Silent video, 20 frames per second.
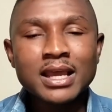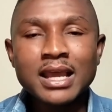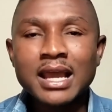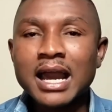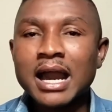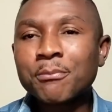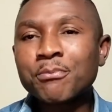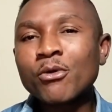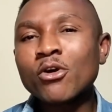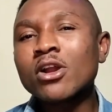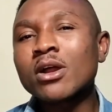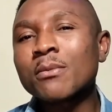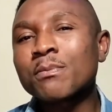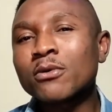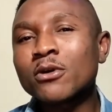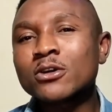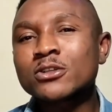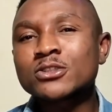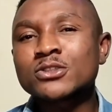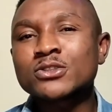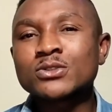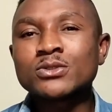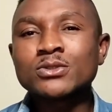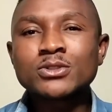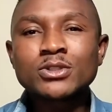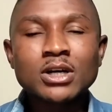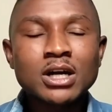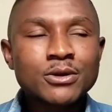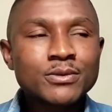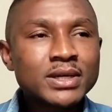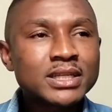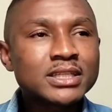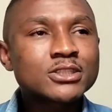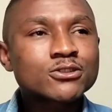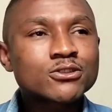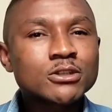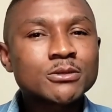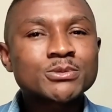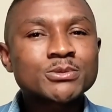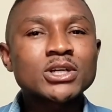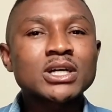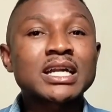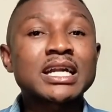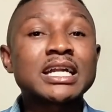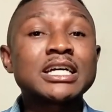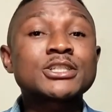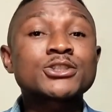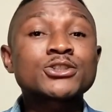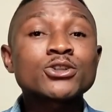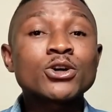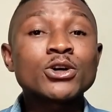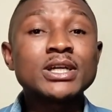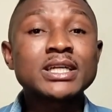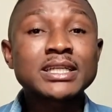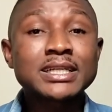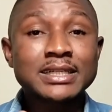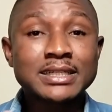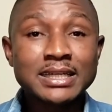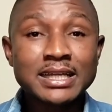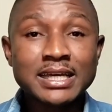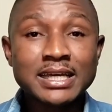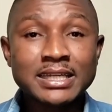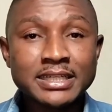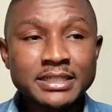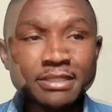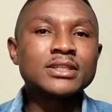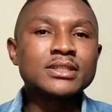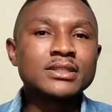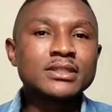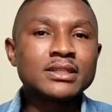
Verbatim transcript: And Paul Apostle, you know, I read the scripture and I saw it clearly